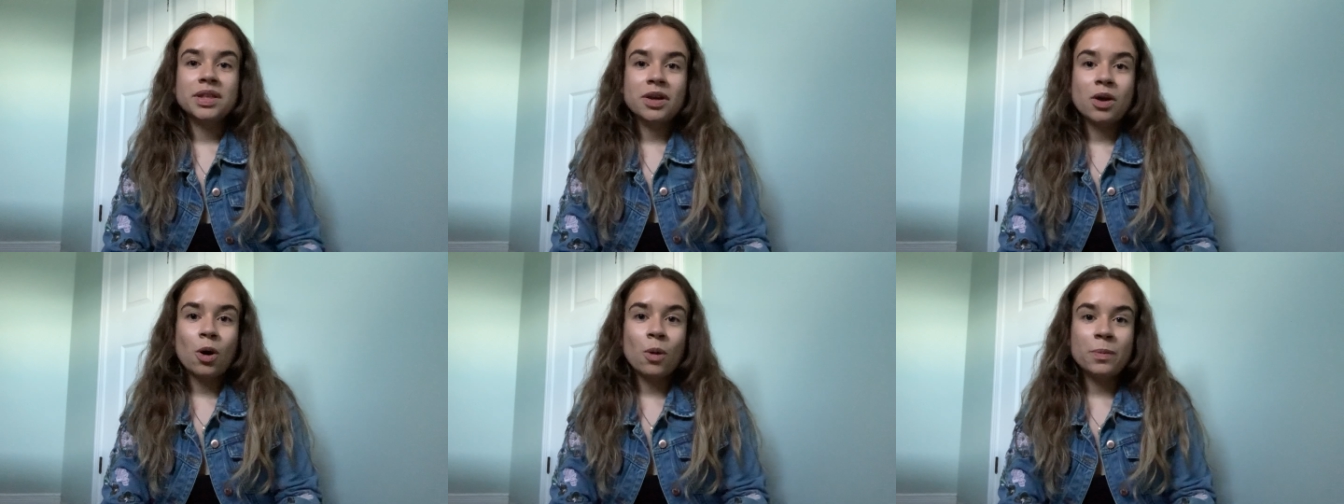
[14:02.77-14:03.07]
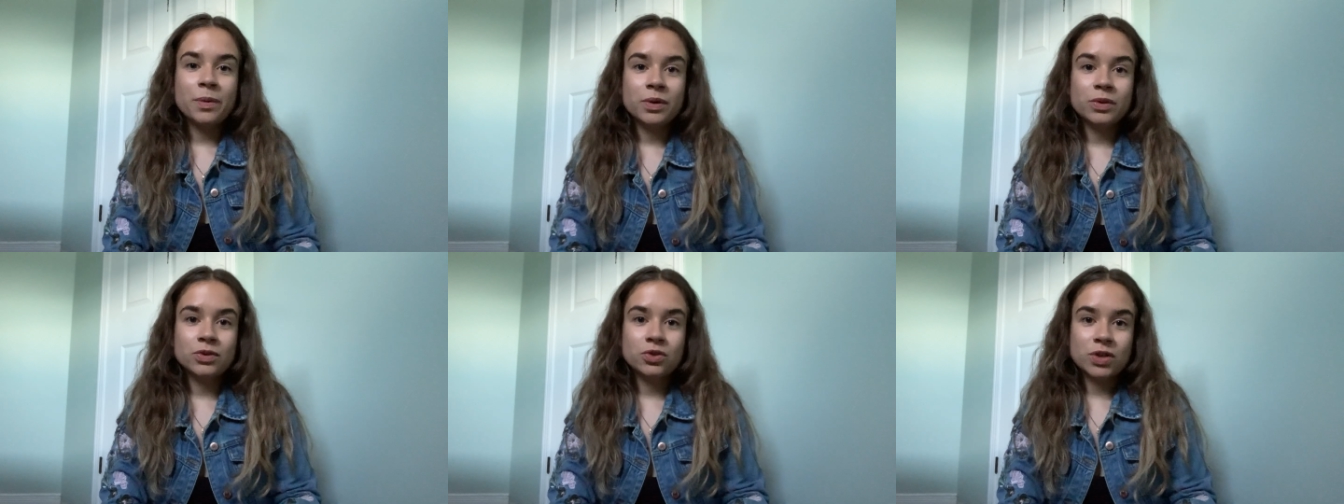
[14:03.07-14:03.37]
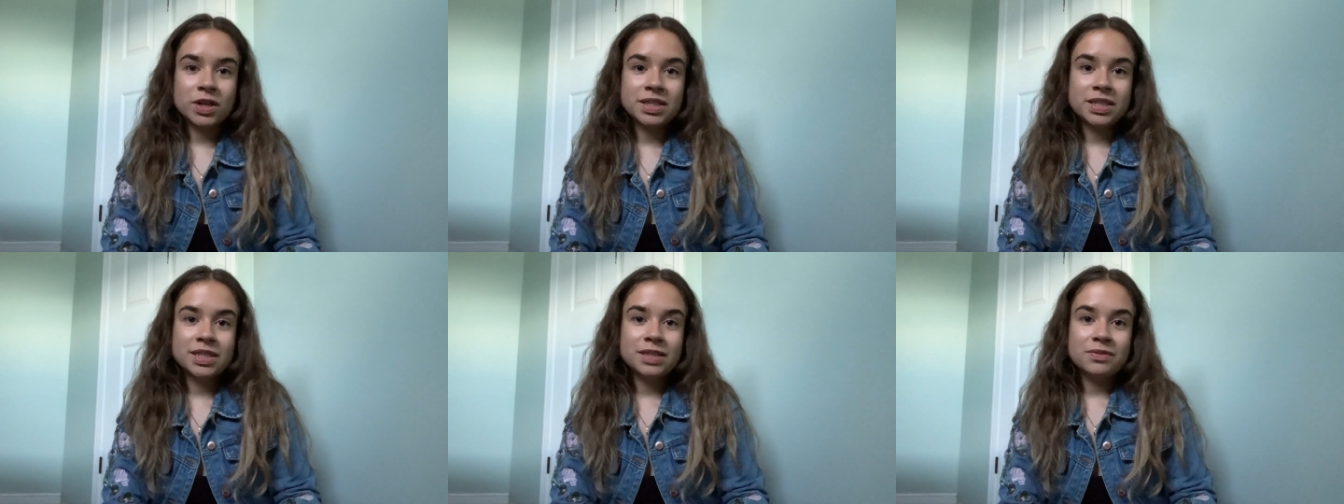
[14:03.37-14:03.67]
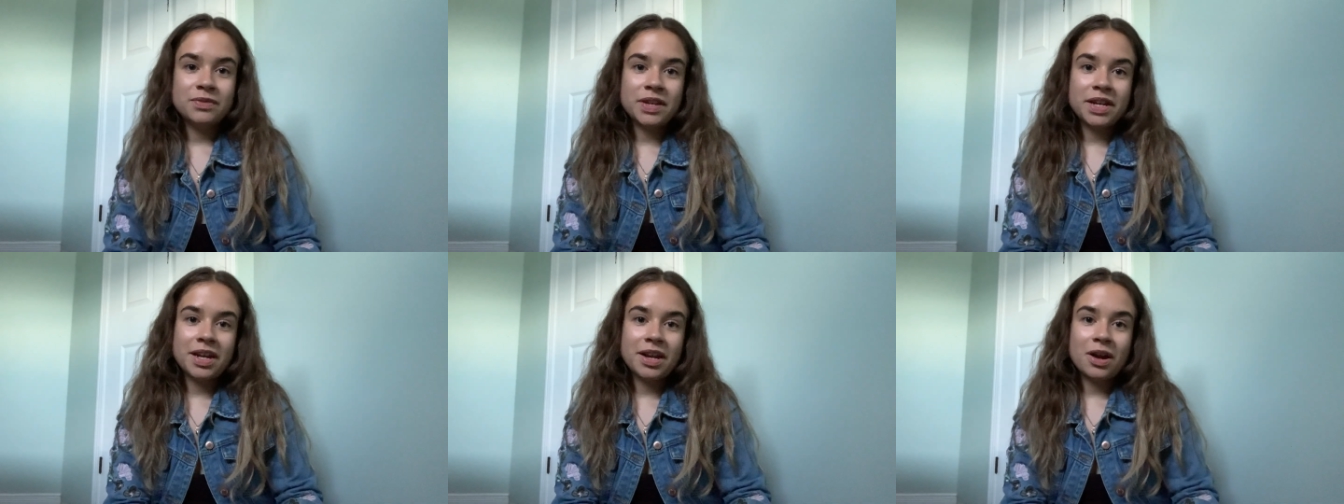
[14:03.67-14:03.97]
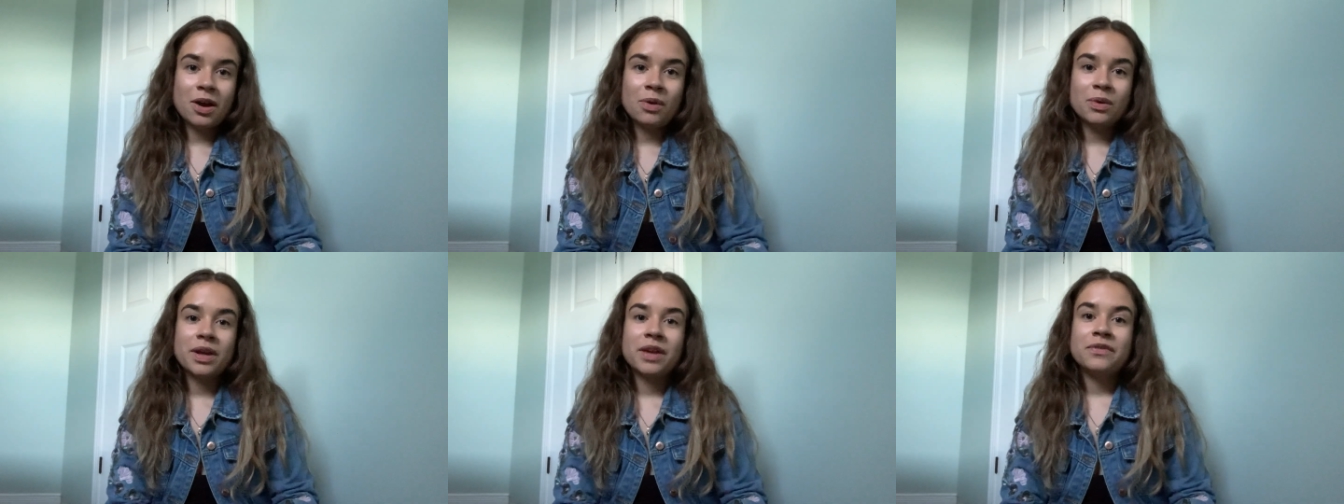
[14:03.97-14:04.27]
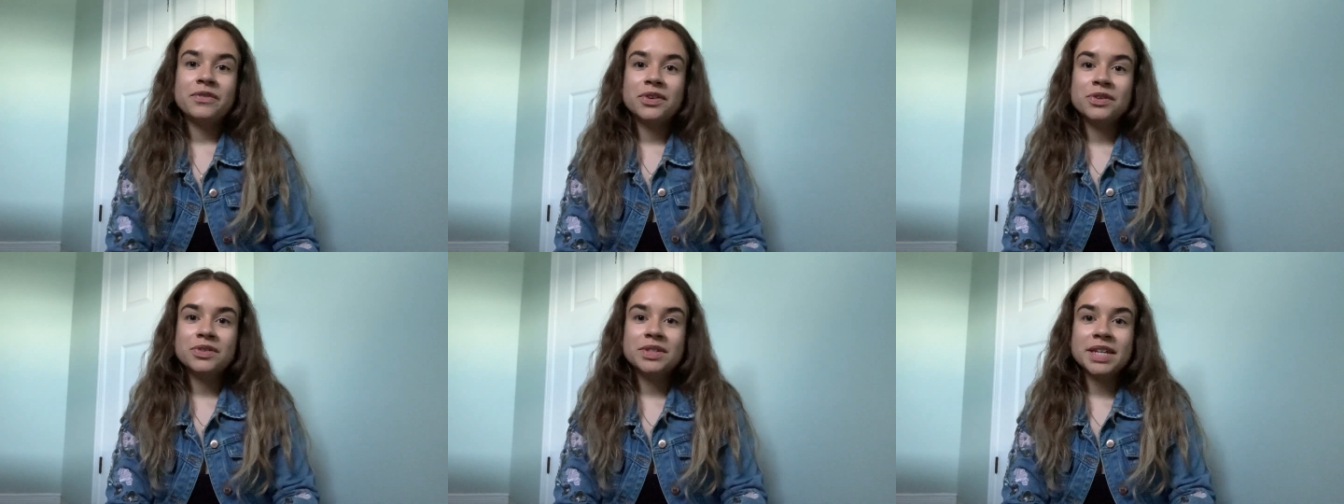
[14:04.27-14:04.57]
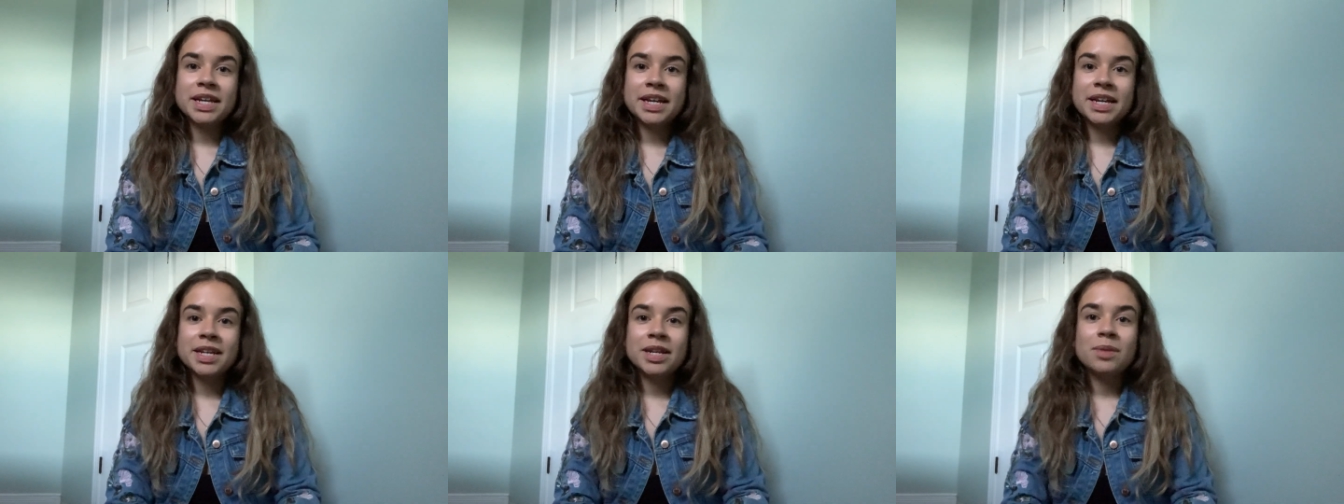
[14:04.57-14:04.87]
hope you enjoyed this video. If you
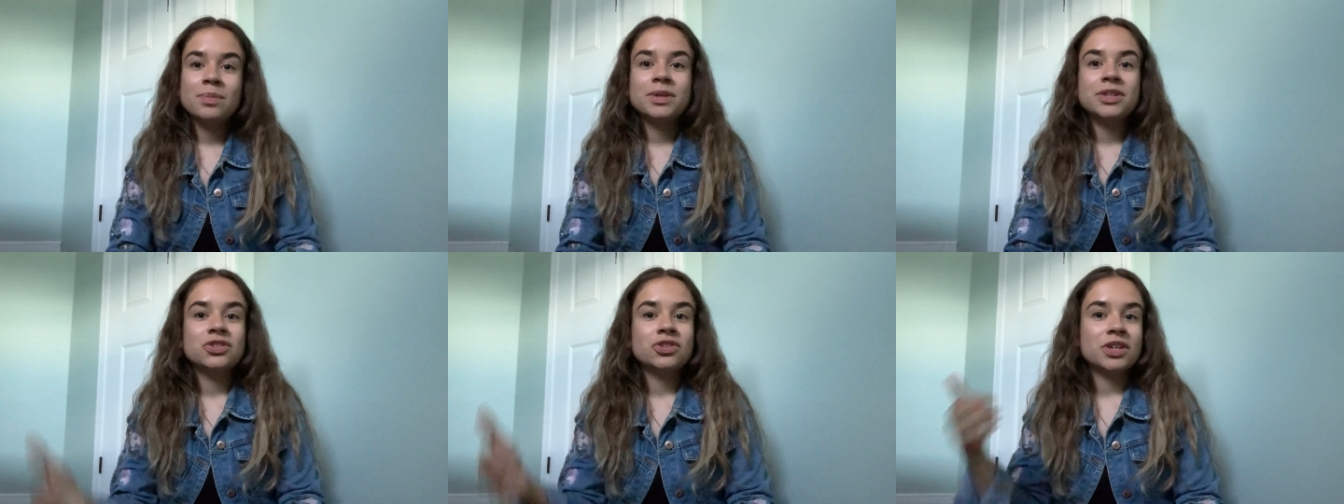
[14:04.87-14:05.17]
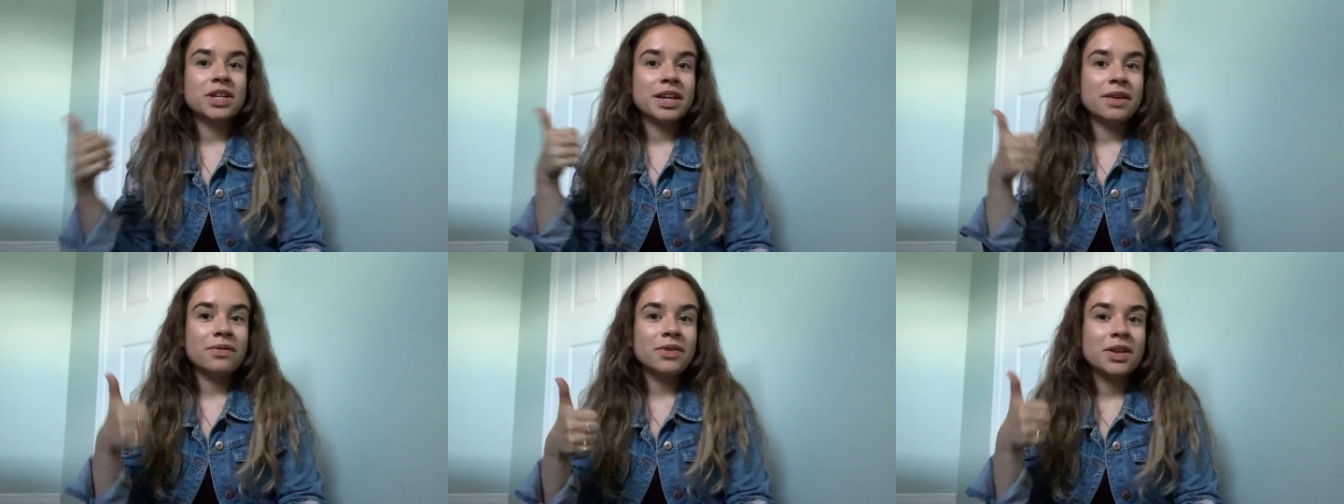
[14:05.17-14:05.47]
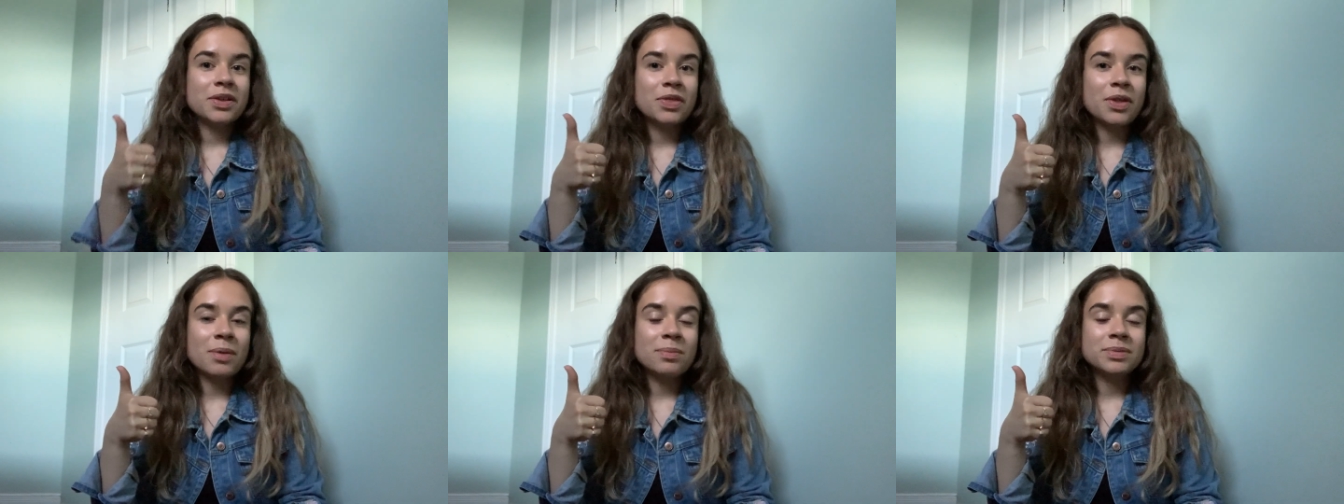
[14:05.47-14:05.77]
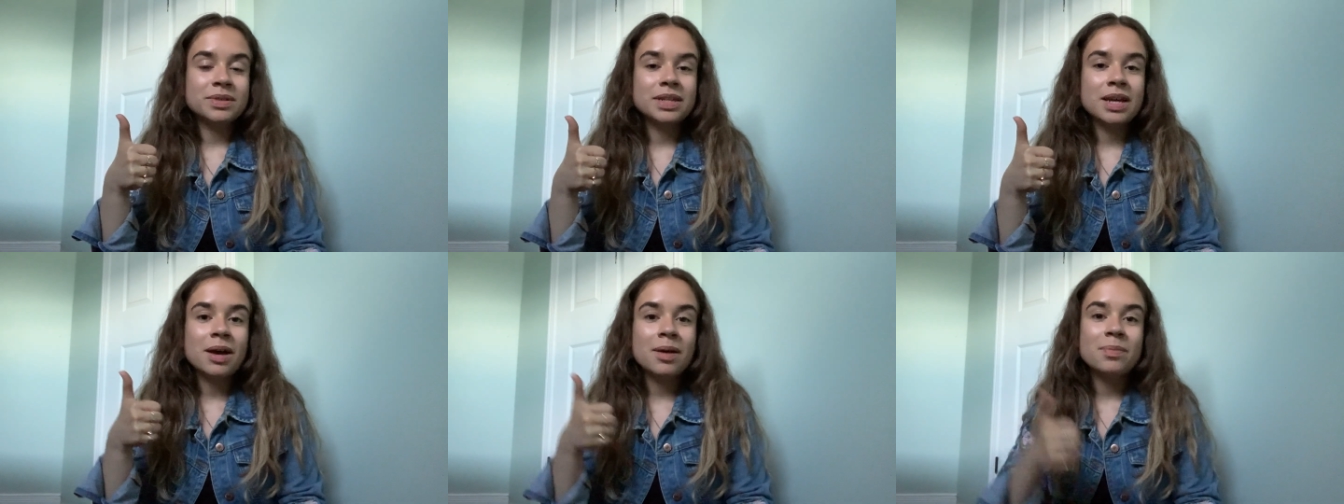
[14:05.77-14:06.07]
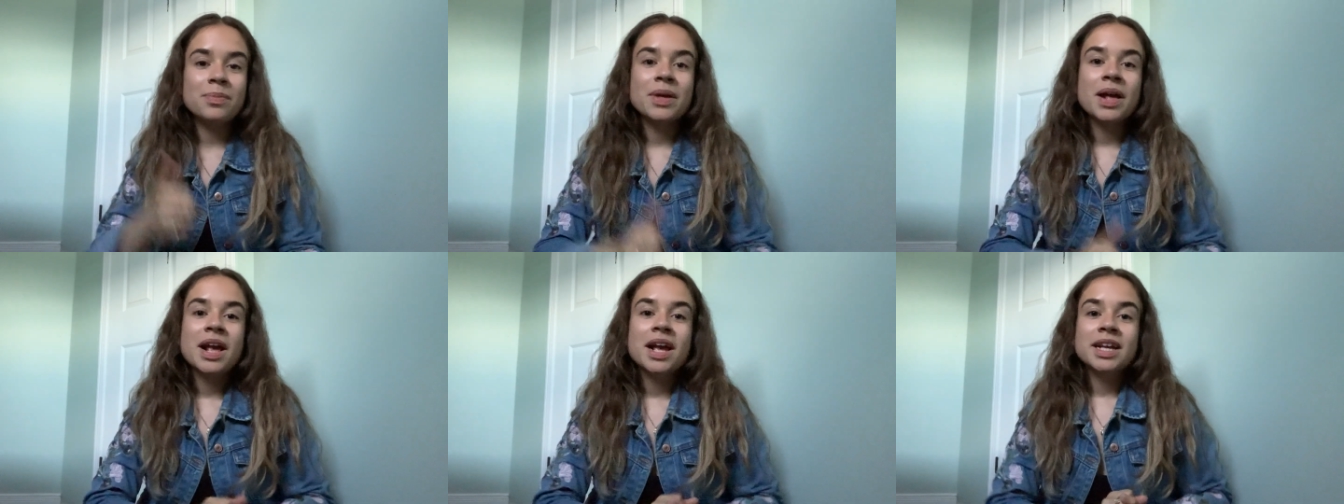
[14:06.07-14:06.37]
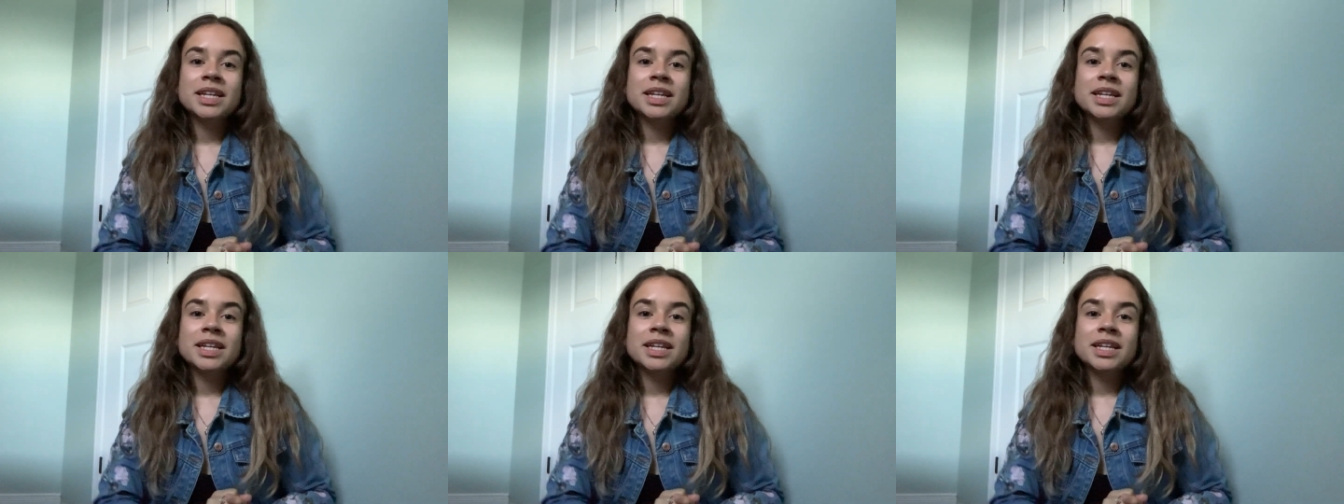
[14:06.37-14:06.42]
did, be sure to give it a thumbs up,